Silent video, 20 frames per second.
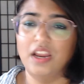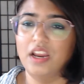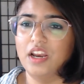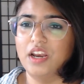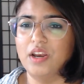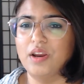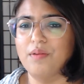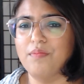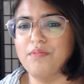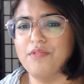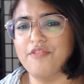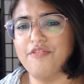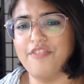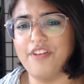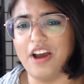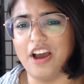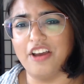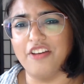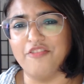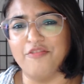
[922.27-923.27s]
Number
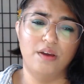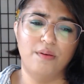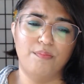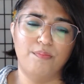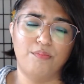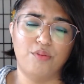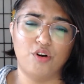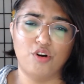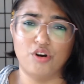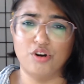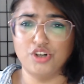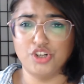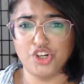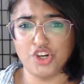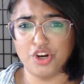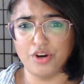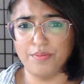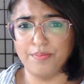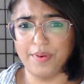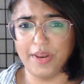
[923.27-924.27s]
5, push
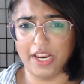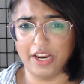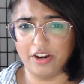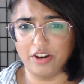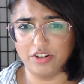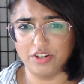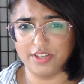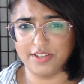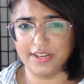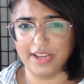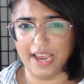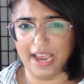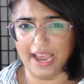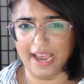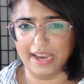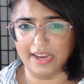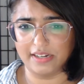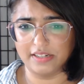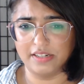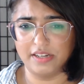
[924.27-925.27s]
your players to
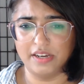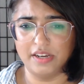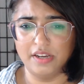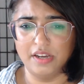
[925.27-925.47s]
act.